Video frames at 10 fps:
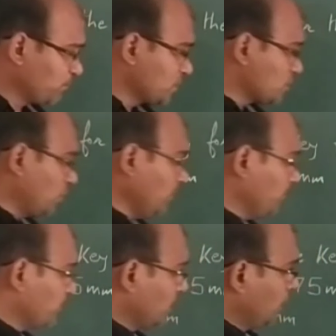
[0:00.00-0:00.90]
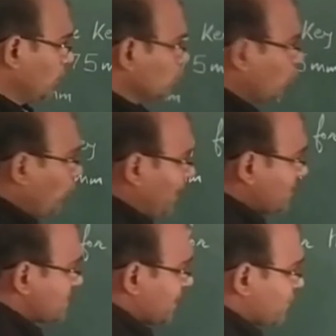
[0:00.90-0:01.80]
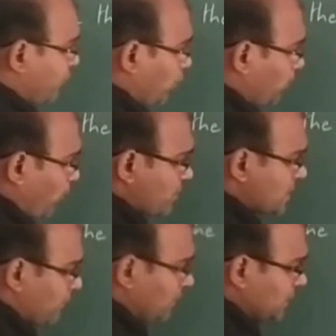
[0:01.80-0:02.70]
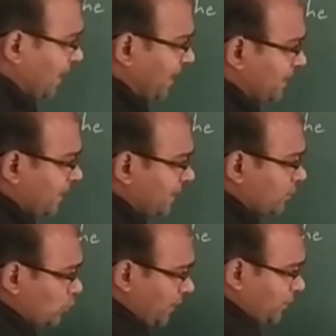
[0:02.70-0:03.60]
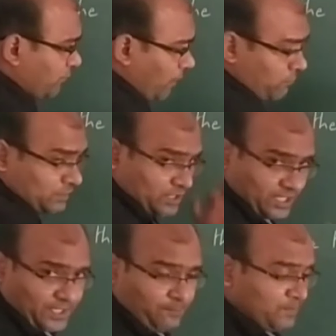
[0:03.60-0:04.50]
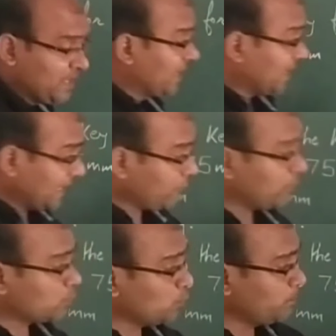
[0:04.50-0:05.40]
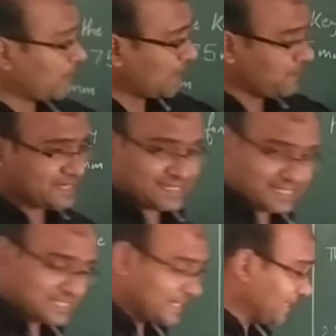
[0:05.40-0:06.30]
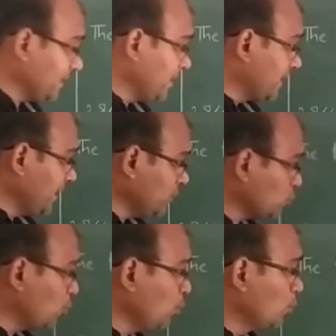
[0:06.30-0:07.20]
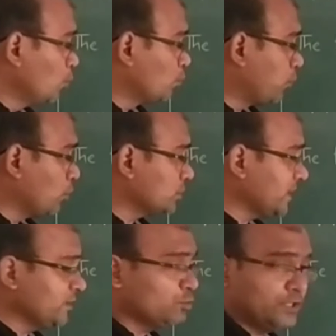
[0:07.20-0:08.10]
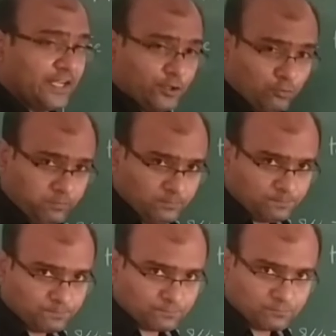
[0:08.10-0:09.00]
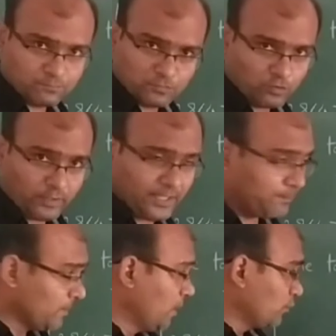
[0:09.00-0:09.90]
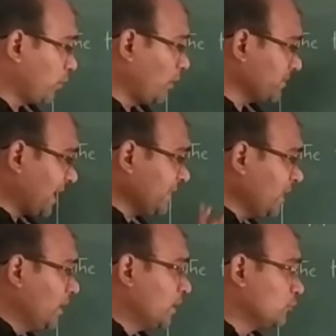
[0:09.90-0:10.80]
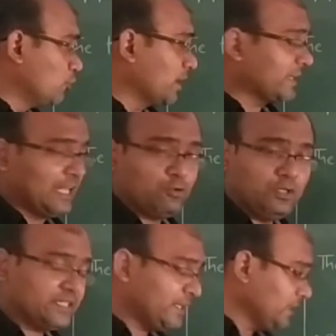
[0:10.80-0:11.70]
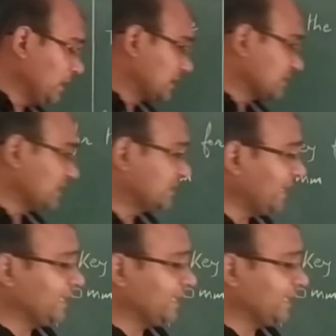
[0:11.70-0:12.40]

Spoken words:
So 2864.78 into 10 to power 3 equal to pi by 16 into 40 into d cube. Okay. From that, you have calculated the d.